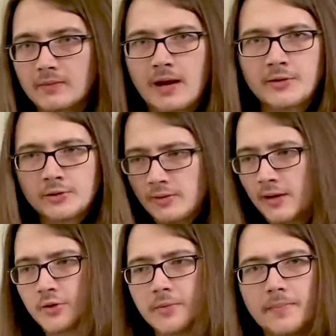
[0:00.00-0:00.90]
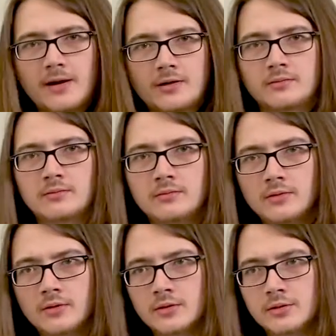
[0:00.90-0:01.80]
How do you compare
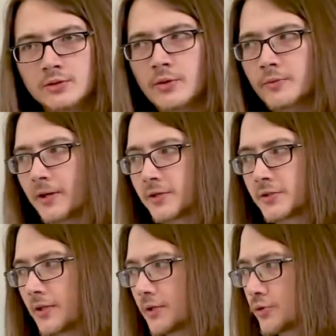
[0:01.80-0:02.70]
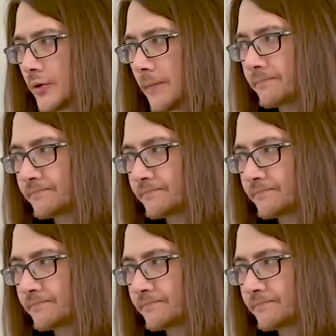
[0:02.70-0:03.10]
to other players in the industry?